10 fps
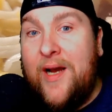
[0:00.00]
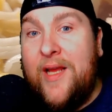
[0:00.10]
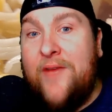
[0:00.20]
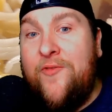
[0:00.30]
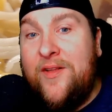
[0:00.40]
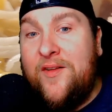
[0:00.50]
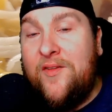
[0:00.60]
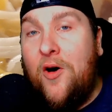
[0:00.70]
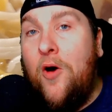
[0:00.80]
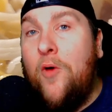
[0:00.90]
If it's
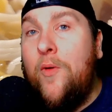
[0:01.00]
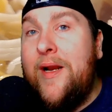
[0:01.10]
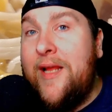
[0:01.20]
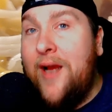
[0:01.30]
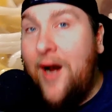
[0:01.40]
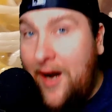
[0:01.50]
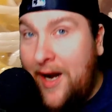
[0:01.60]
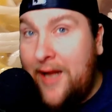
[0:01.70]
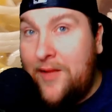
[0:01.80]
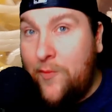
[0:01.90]
already
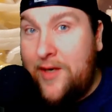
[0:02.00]
hot when